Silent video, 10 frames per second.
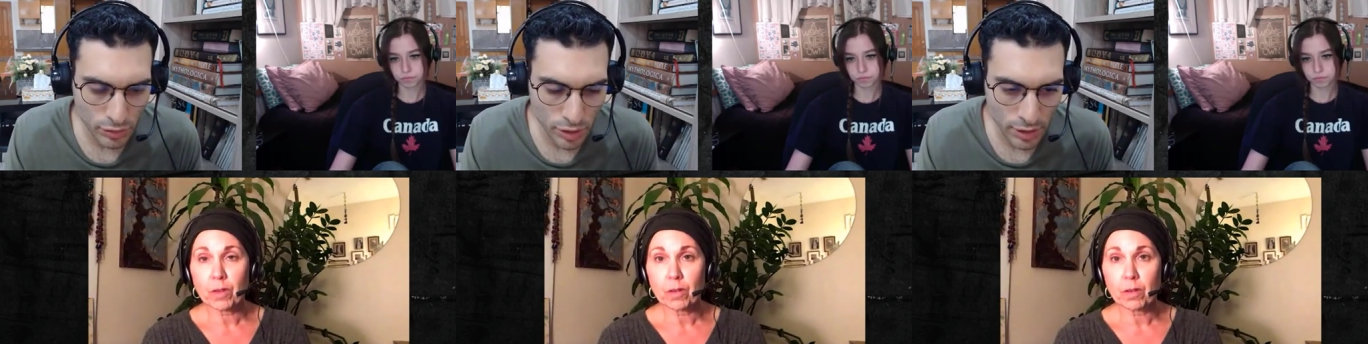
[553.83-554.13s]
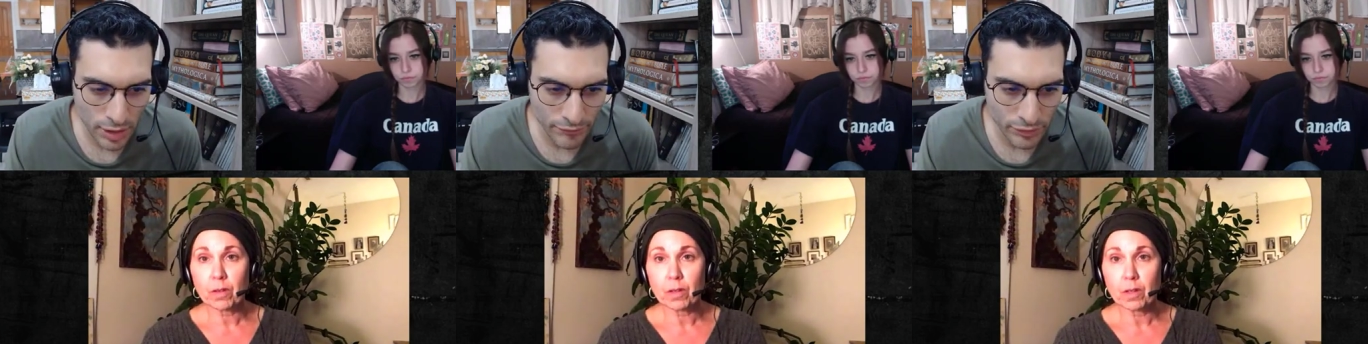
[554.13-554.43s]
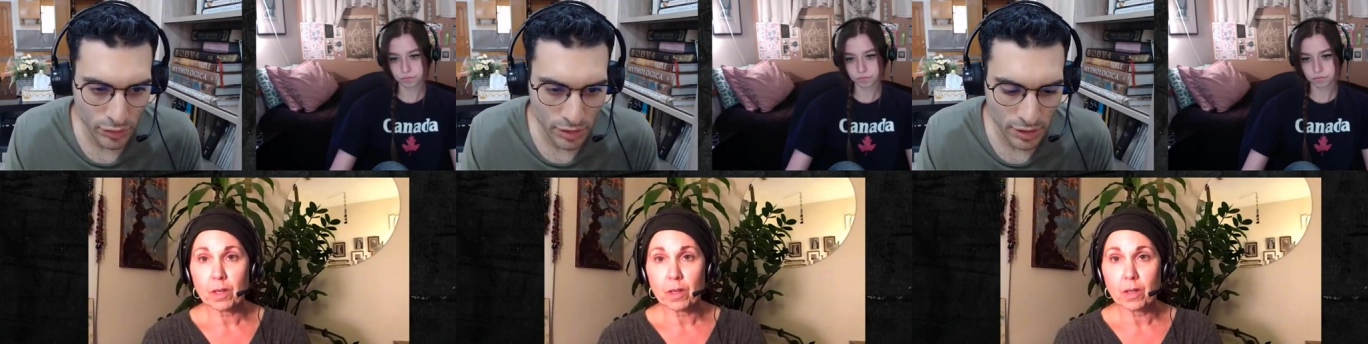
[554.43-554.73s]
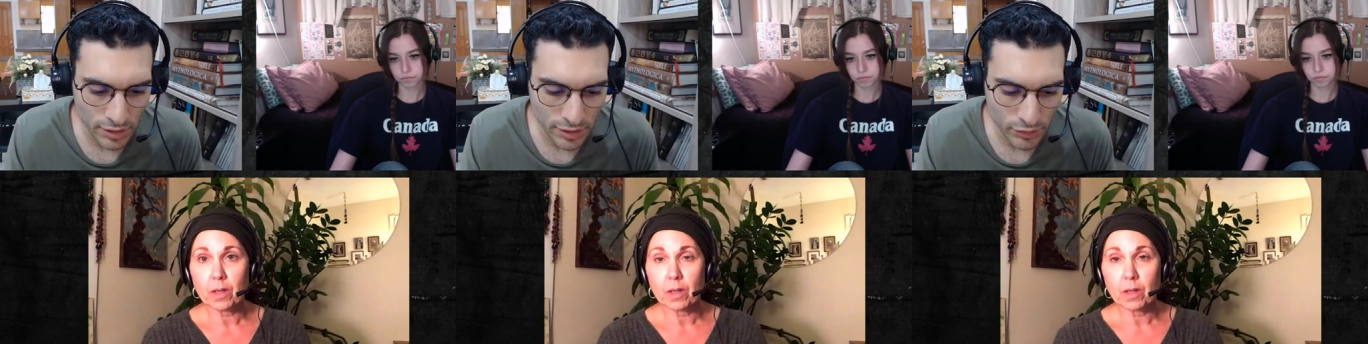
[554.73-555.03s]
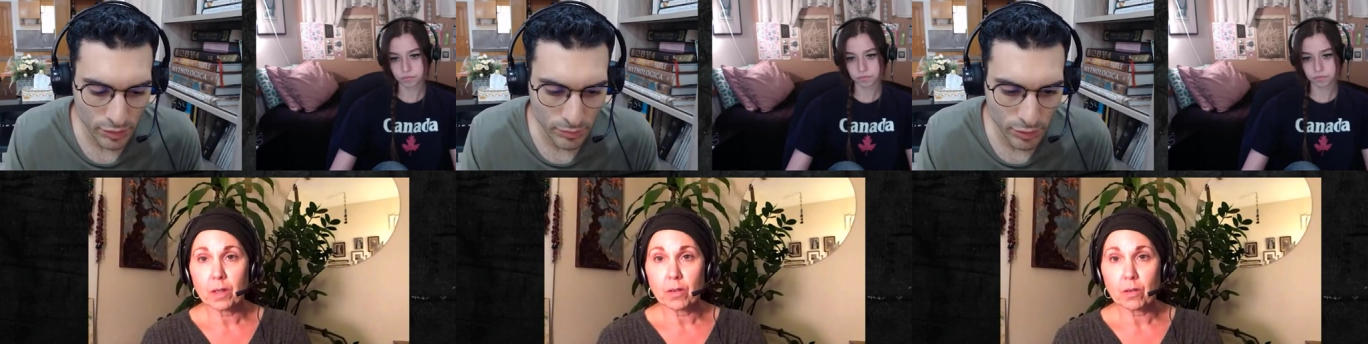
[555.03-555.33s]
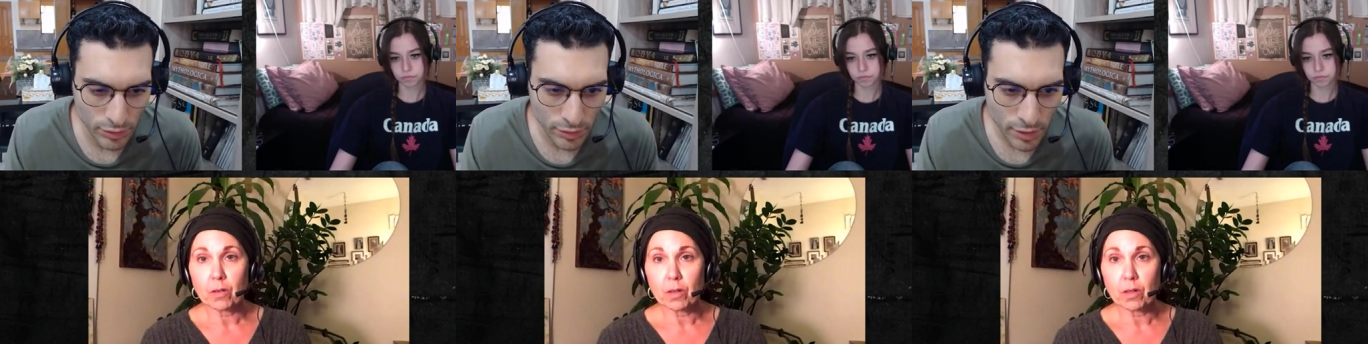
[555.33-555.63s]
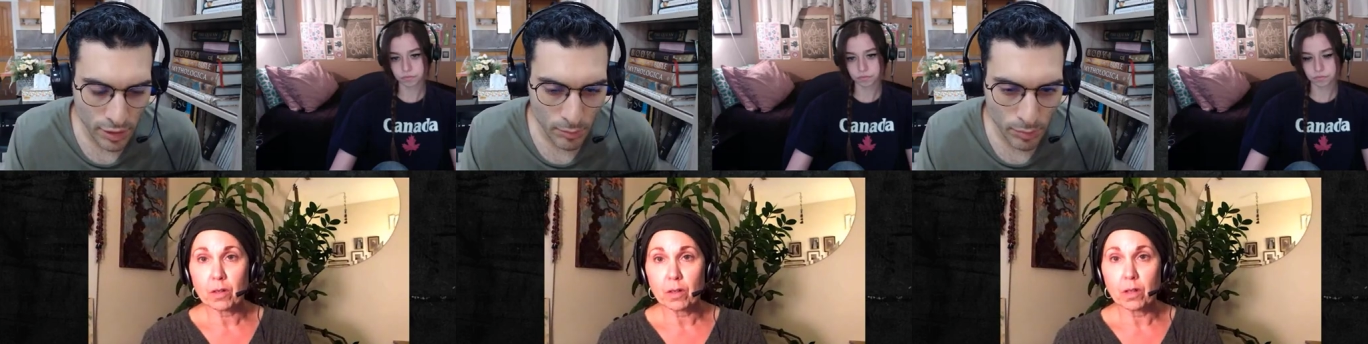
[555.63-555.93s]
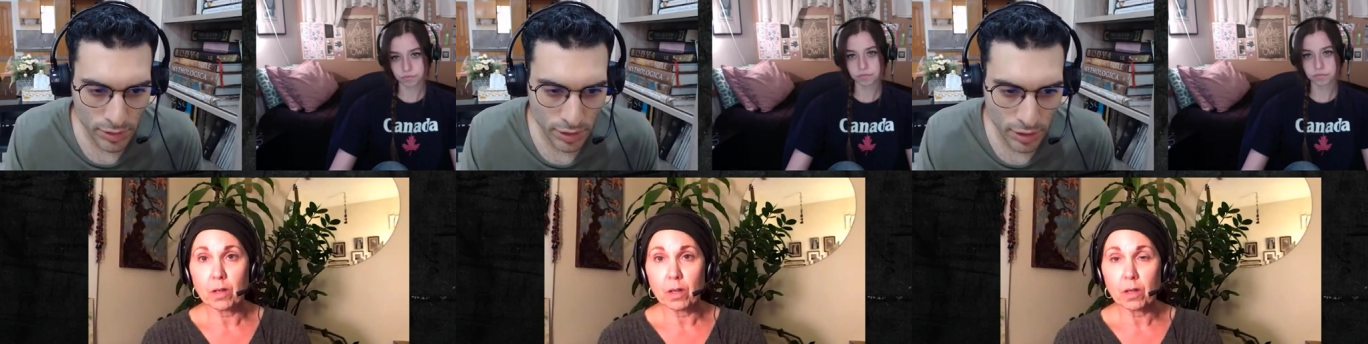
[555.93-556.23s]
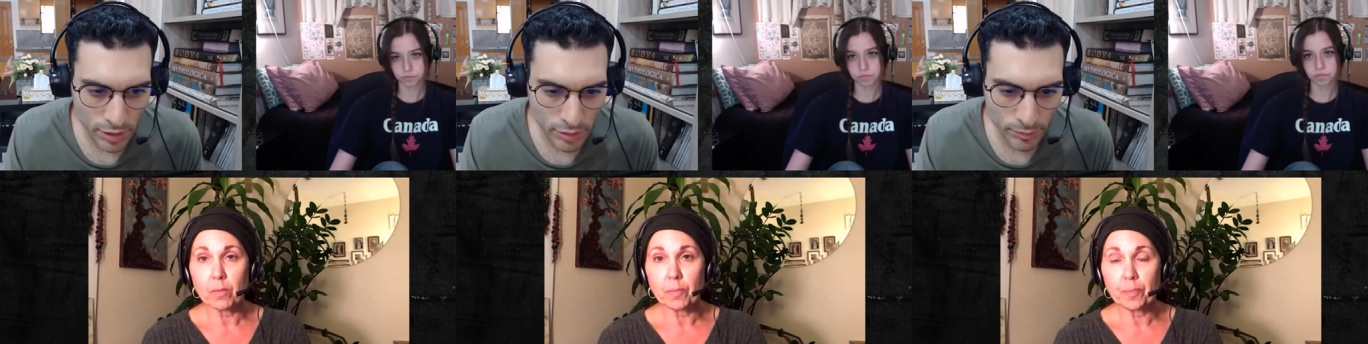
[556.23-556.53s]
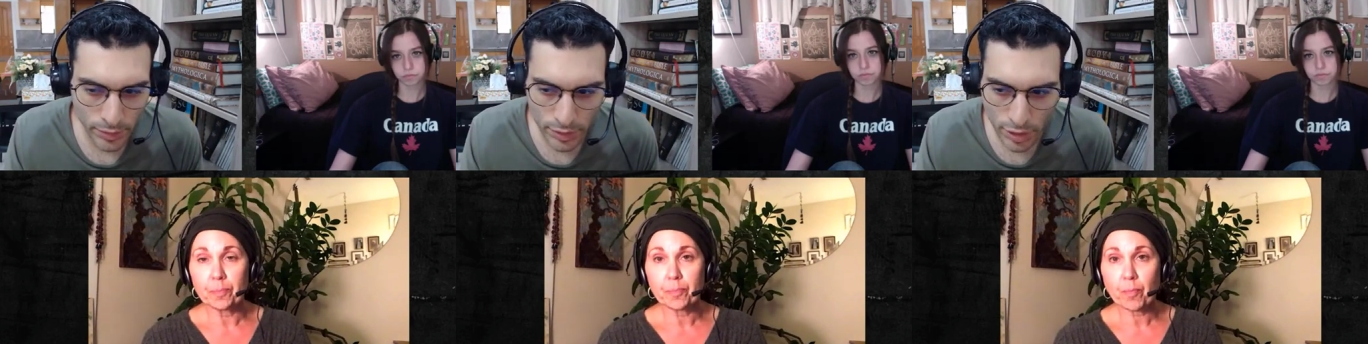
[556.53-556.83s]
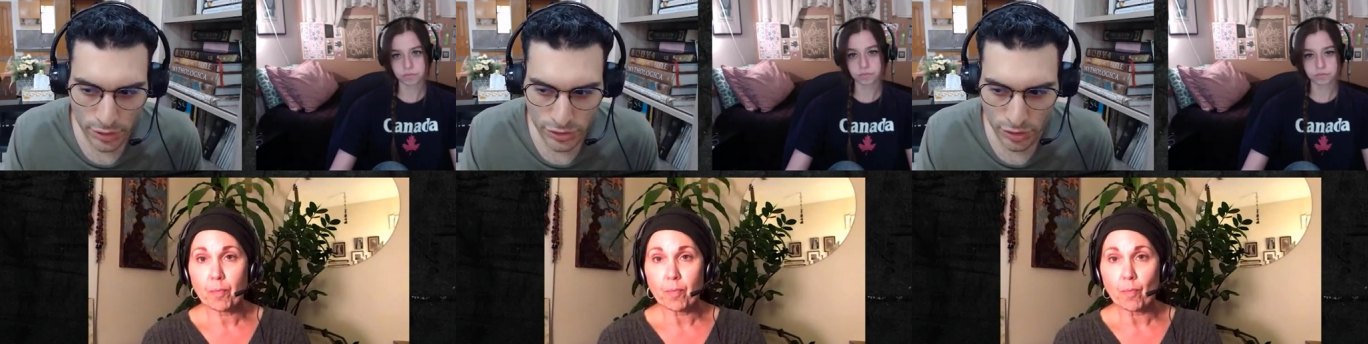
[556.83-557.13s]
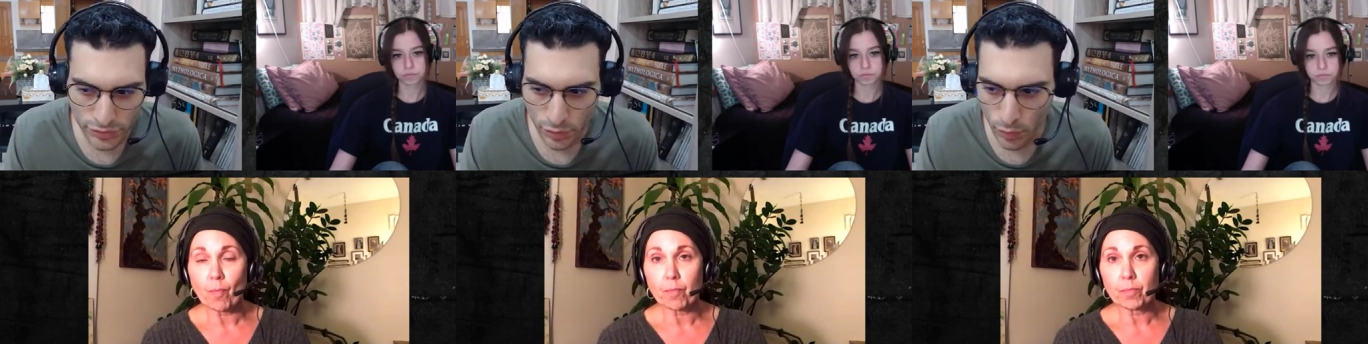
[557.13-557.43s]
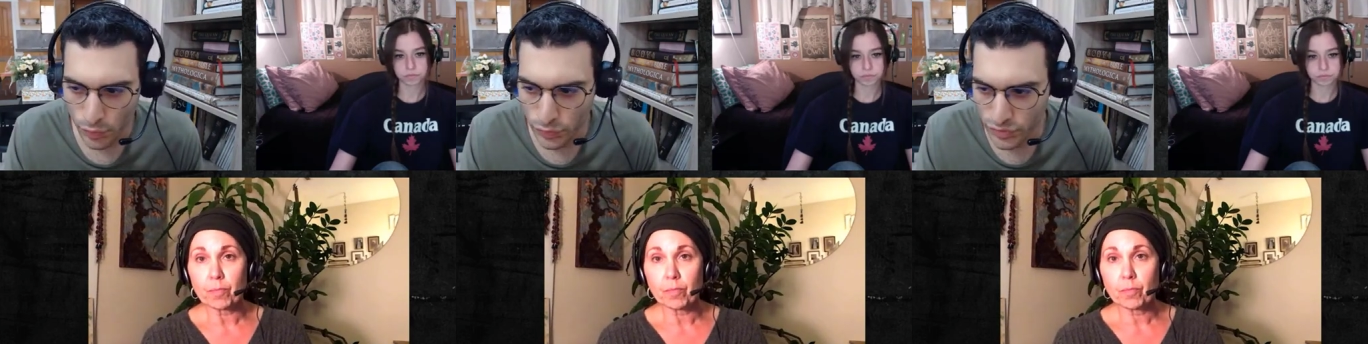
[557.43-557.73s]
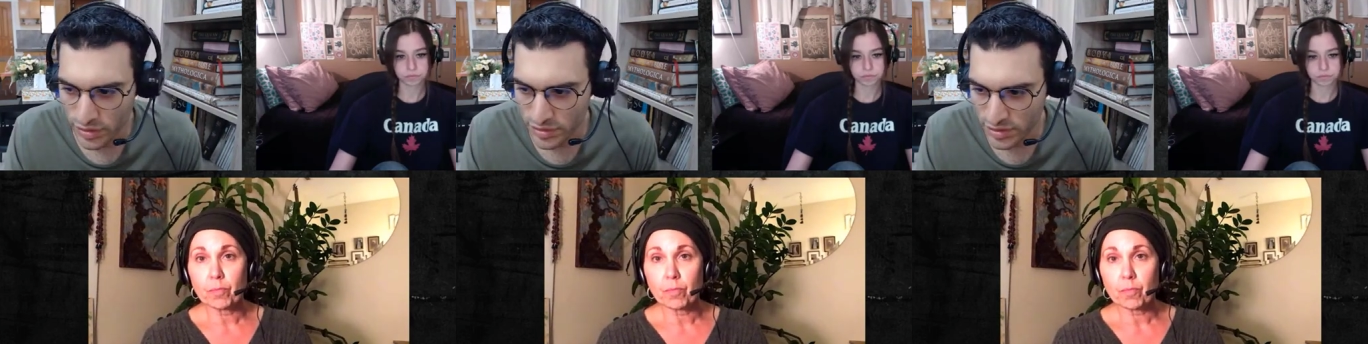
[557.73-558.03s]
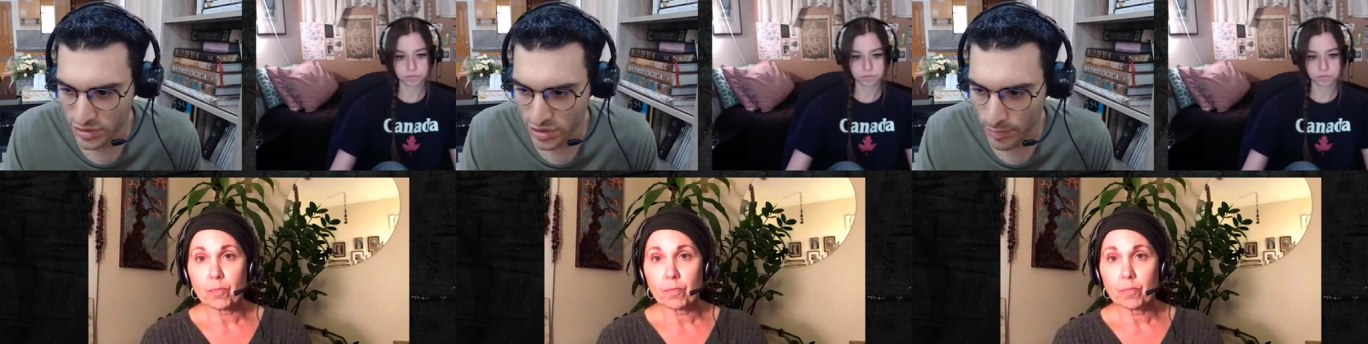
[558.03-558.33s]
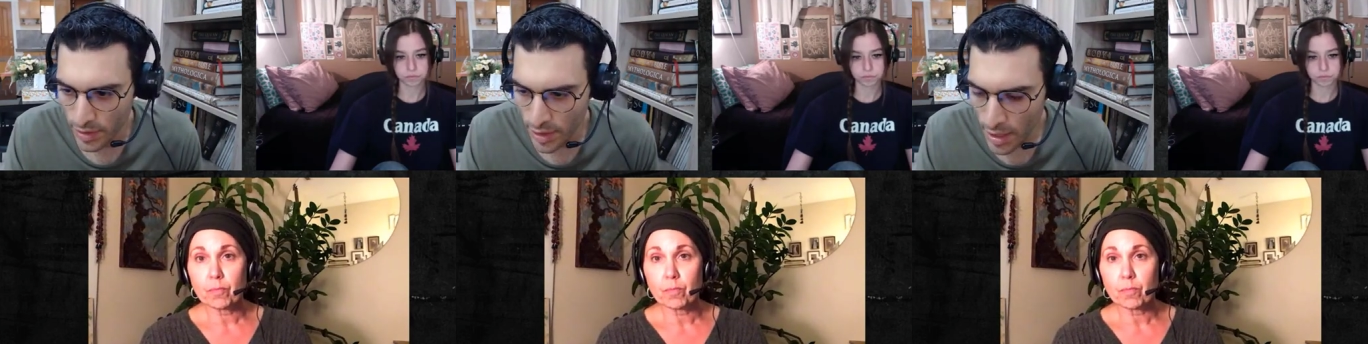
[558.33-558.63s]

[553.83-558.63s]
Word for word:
Speaker 1: You haven't done anything criminal, but the country doesn't owe you citizenship.